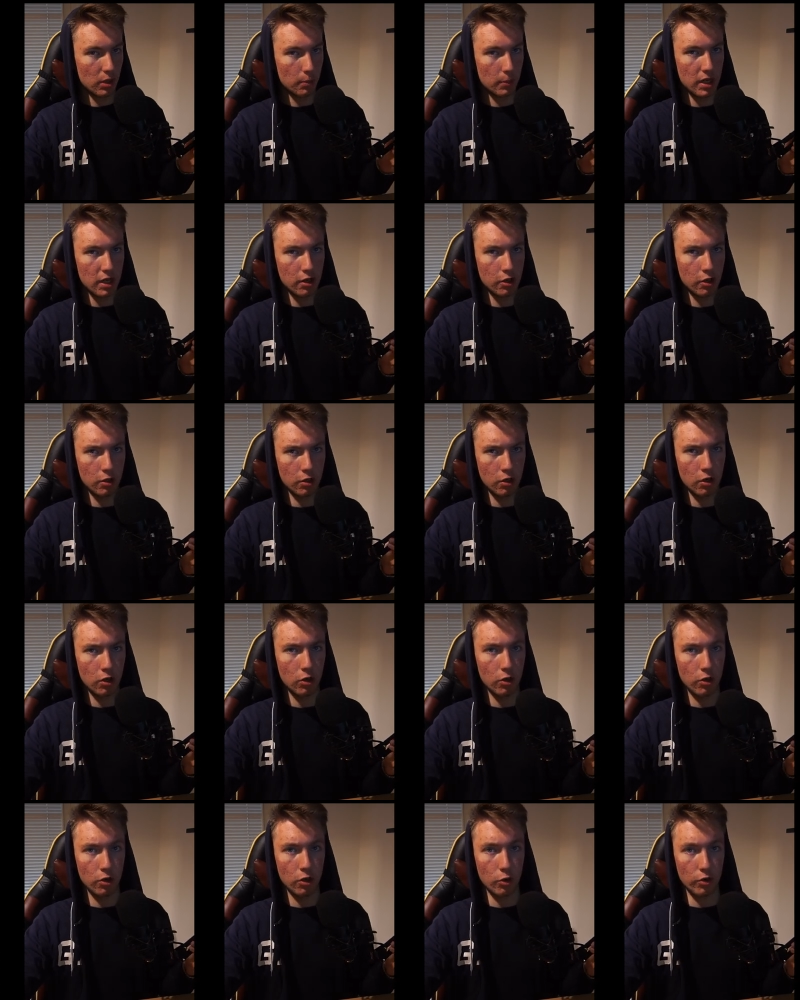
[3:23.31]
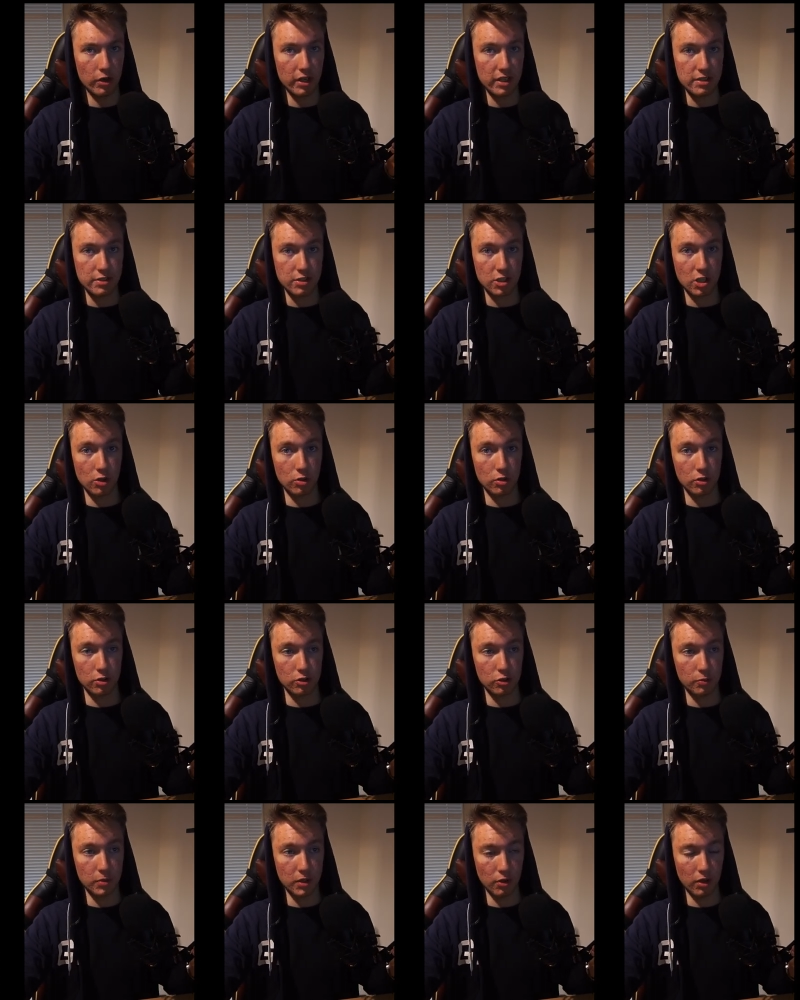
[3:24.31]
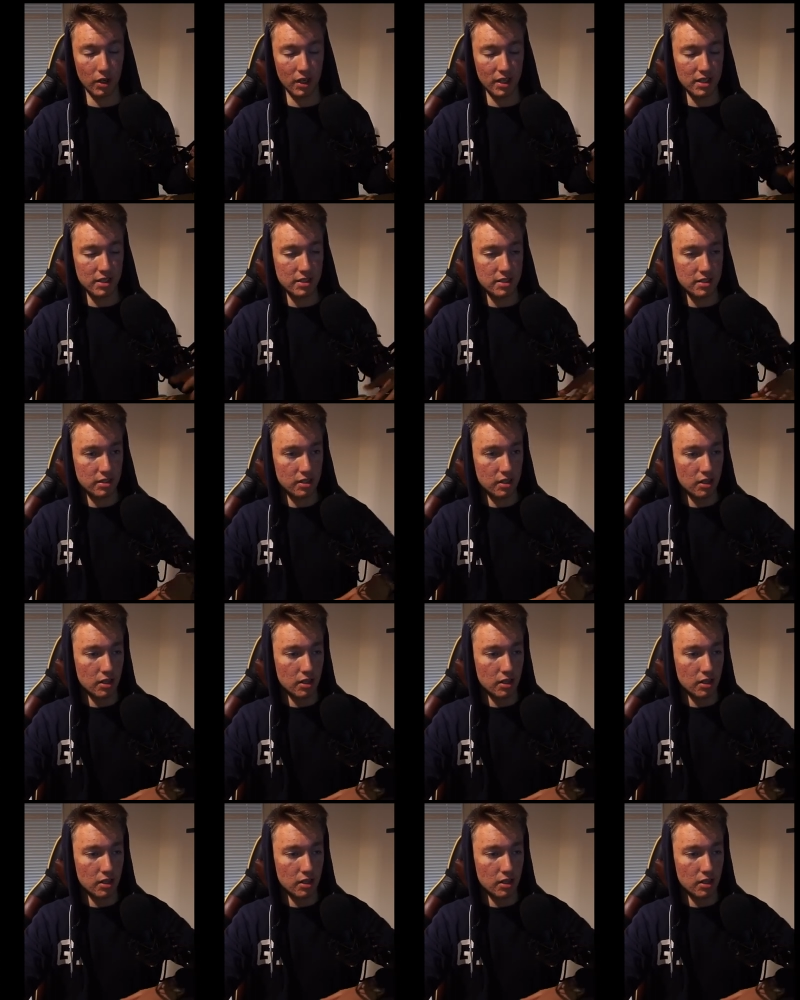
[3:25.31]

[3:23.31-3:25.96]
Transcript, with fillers: Bannerlord is going to be released,